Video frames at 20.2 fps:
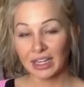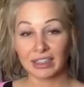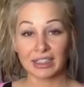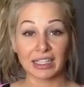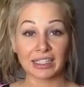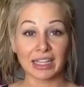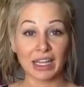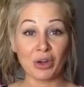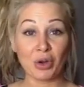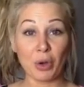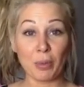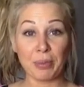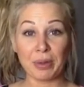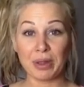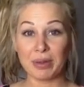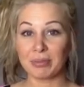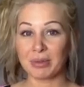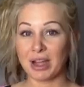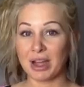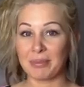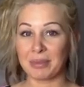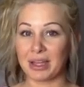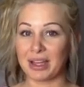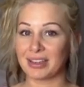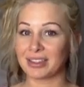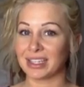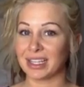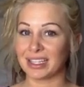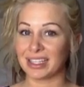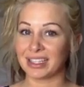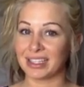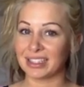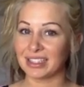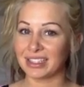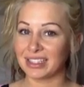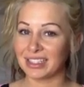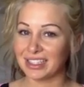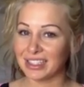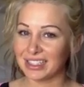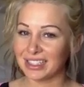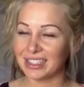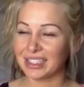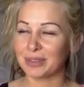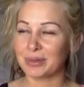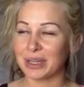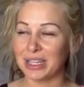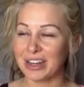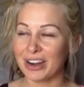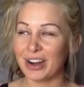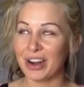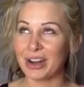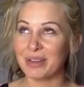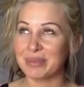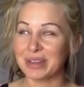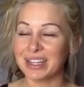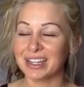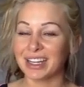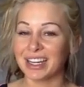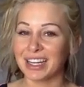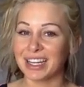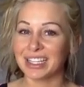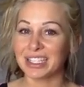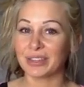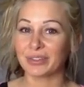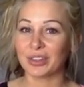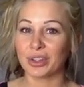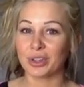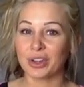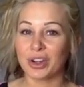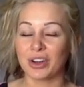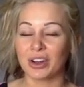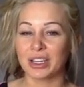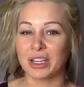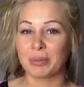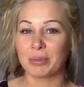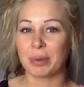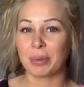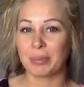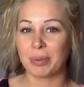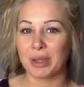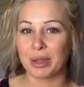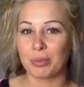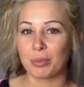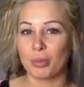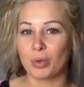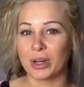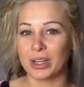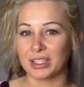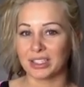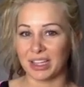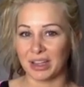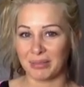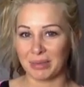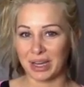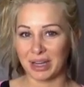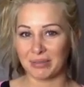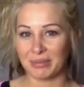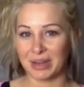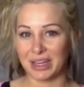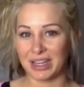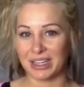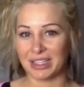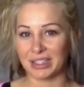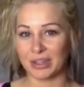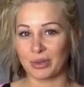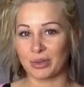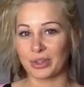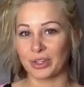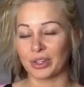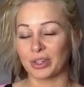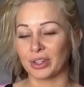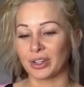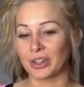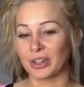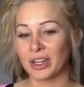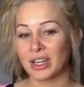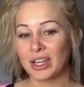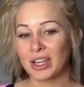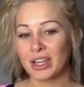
Like that whole pimp comment, I was like, sweetheart, because if you're calling him a pimp, what does that make me? So you're